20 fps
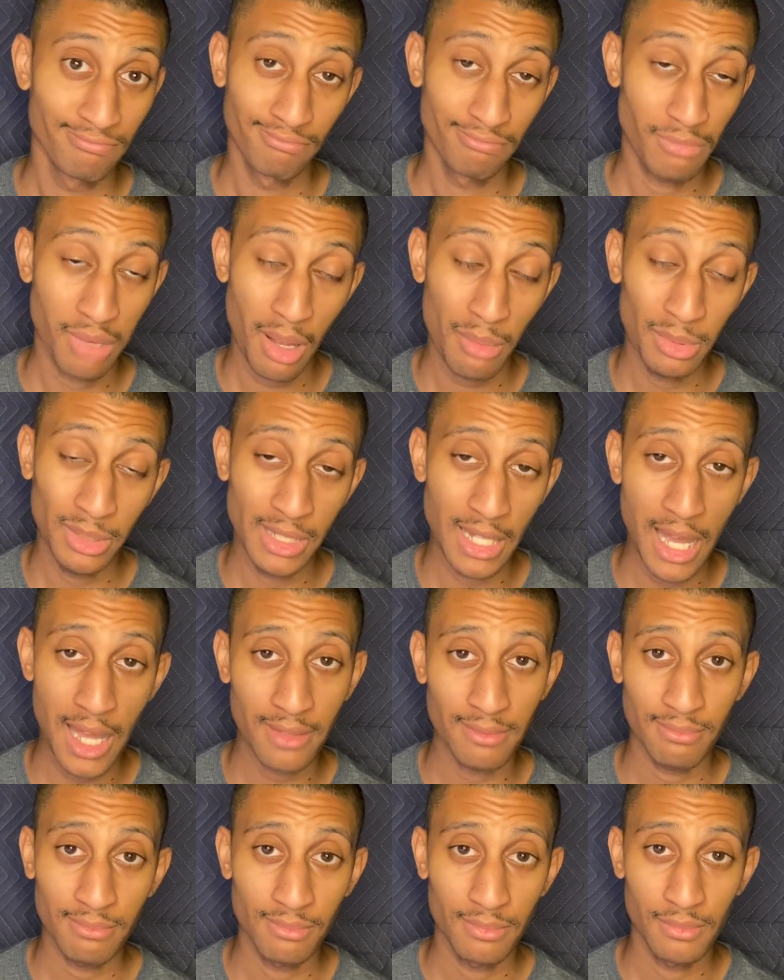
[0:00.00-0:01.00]
Probably not.
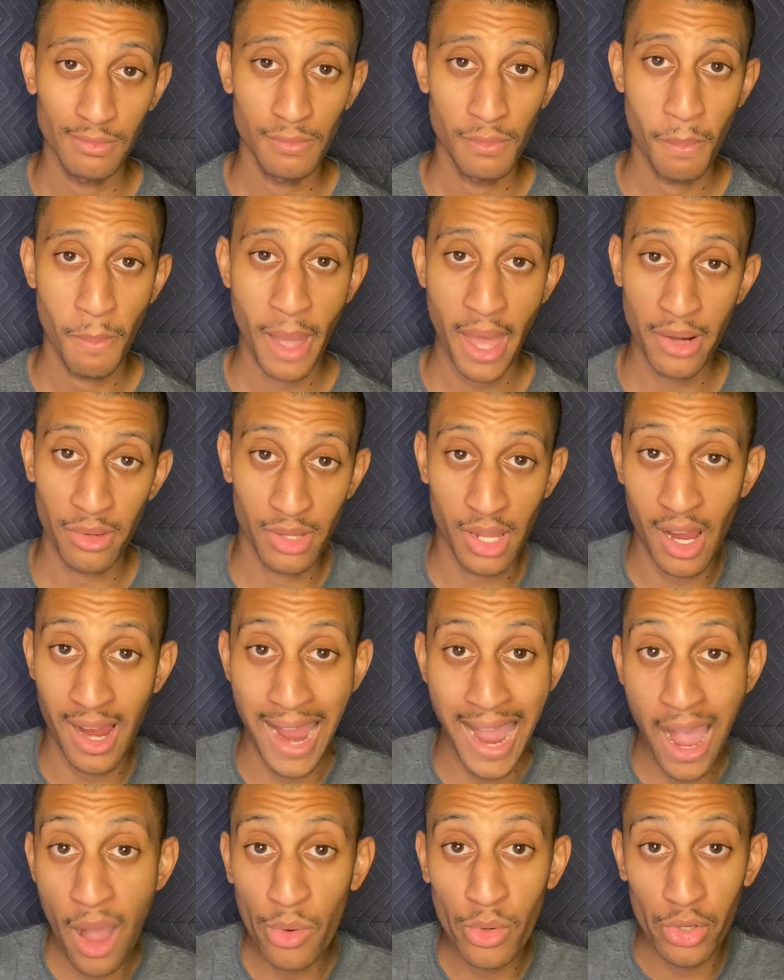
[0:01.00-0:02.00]
I don't care
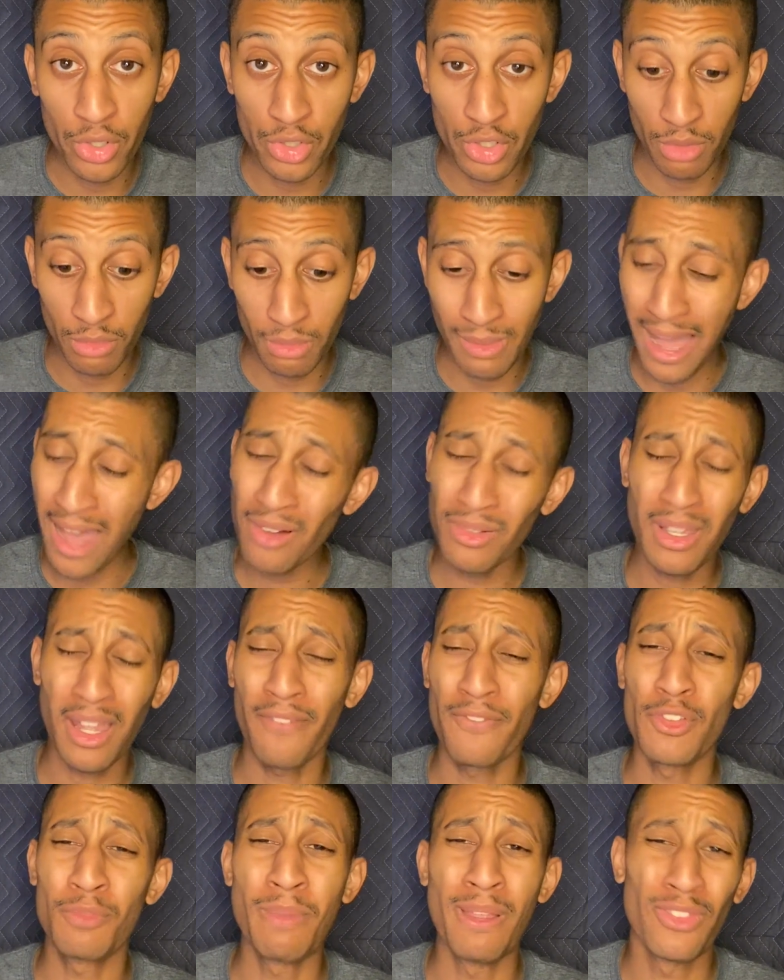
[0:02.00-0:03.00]
how good I don't care
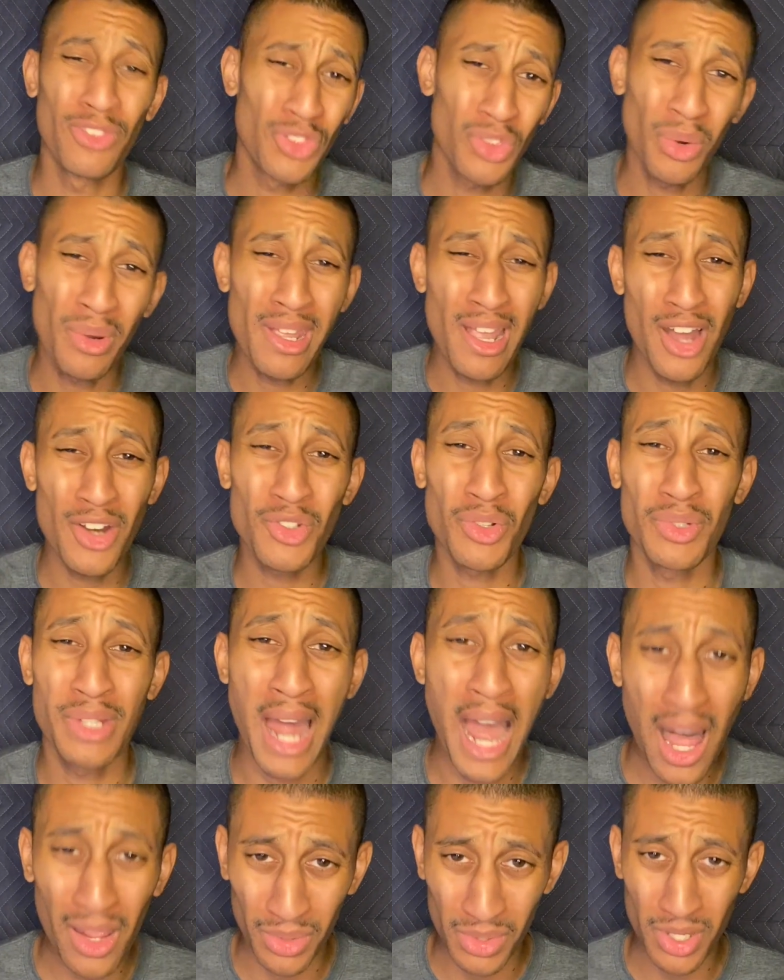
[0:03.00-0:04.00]
if you spent
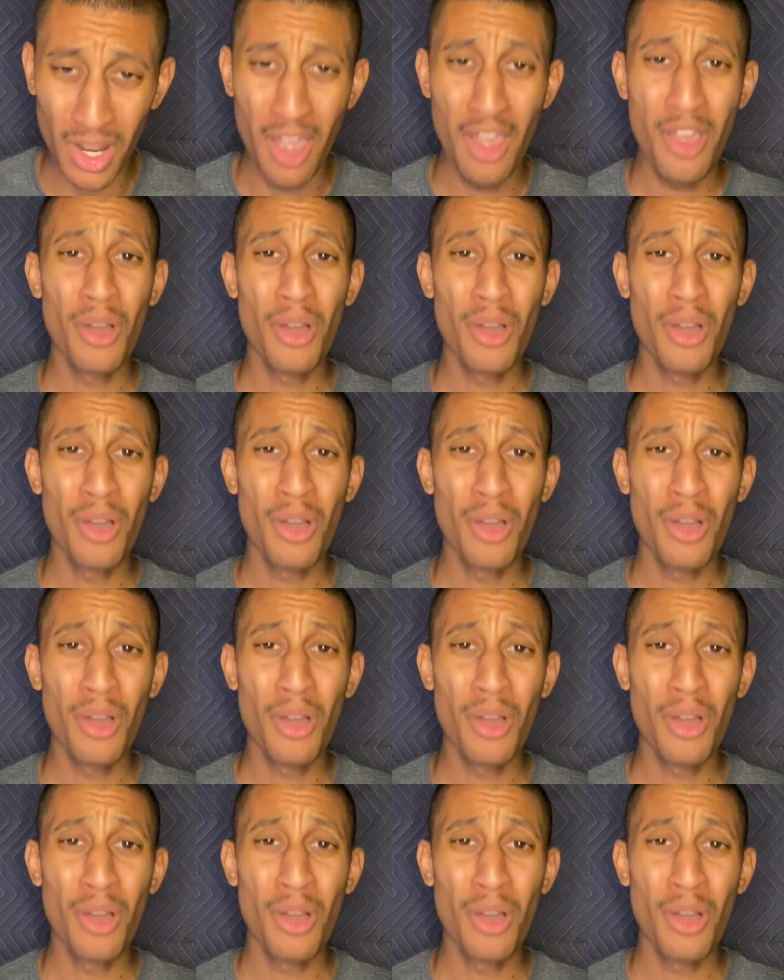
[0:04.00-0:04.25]
$300